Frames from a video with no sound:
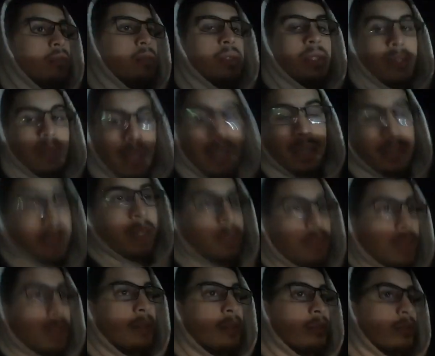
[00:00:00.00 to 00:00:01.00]
It's
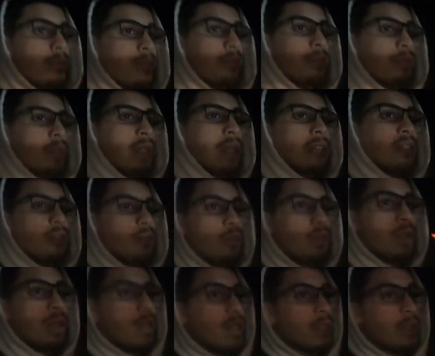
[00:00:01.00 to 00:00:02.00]
nighttime now. Like I told
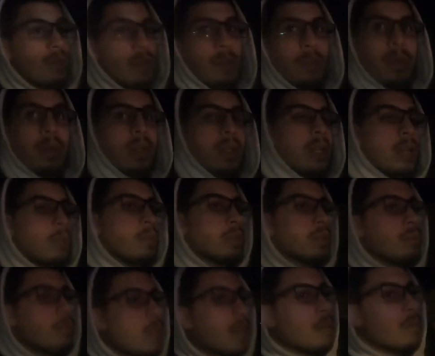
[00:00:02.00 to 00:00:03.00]
you guys, when I pick up the camera, it's
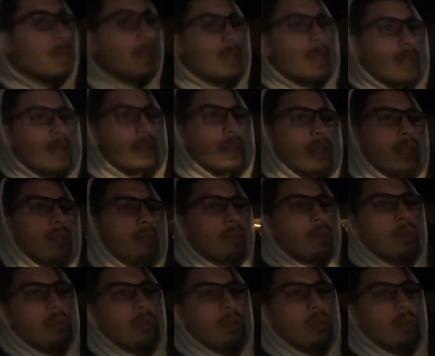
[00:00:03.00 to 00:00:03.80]
gonna probably be nighttime.